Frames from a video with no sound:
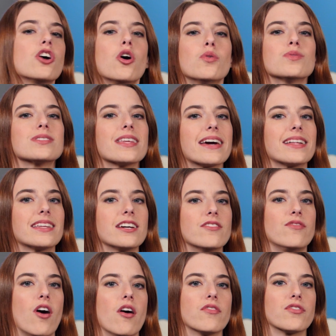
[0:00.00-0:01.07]
Toes likely
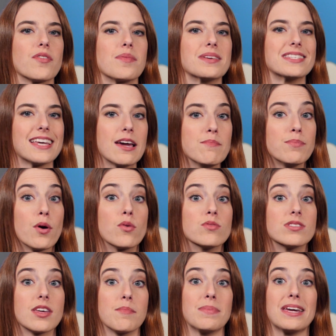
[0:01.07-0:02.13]
evolved from the same
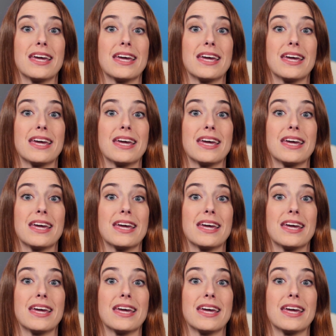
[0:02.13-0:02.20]
bones that